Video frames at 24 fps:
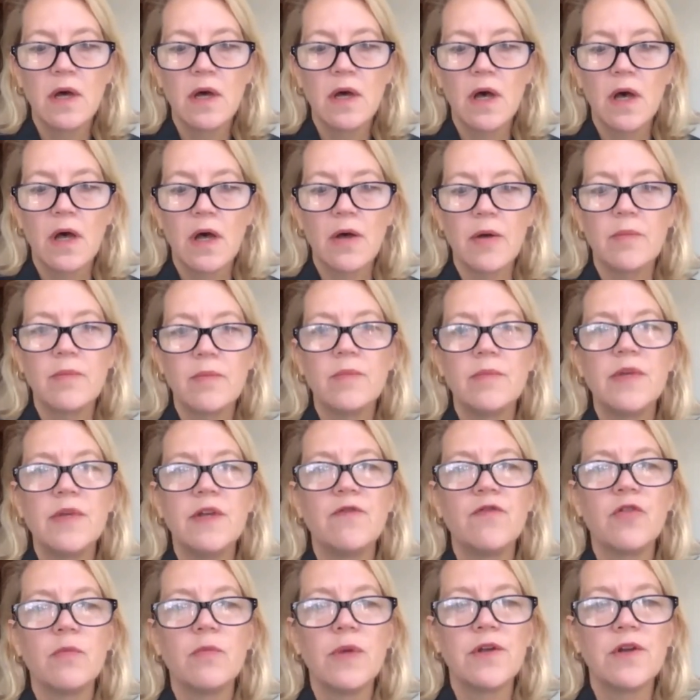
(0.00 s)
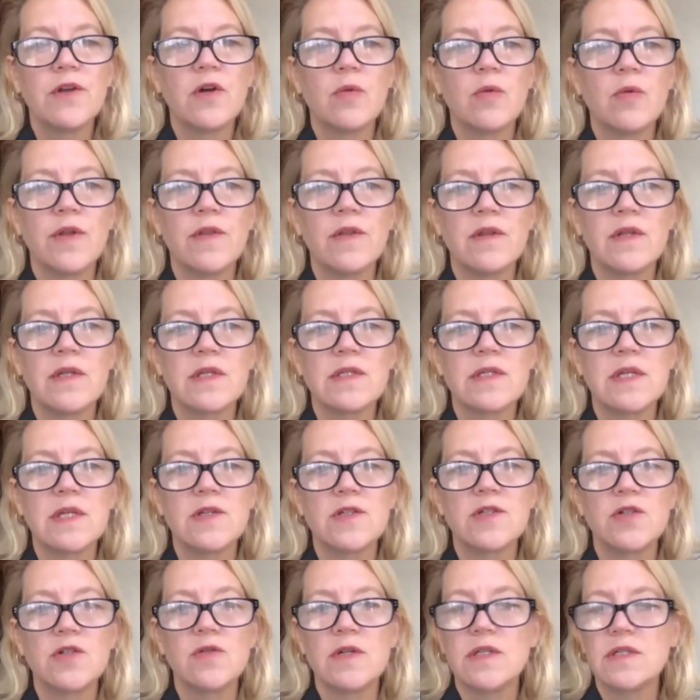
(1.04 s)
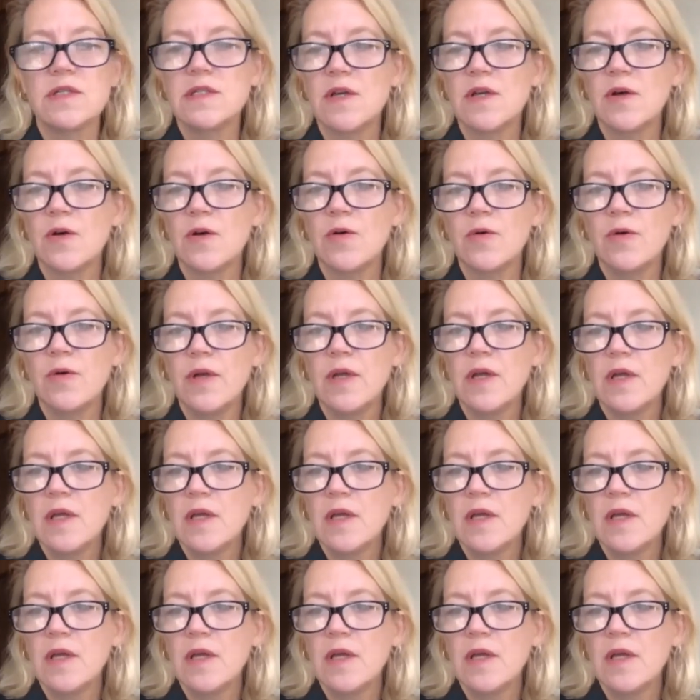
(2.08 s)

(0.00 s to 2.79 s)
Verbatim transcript: to be familiar with in this history. So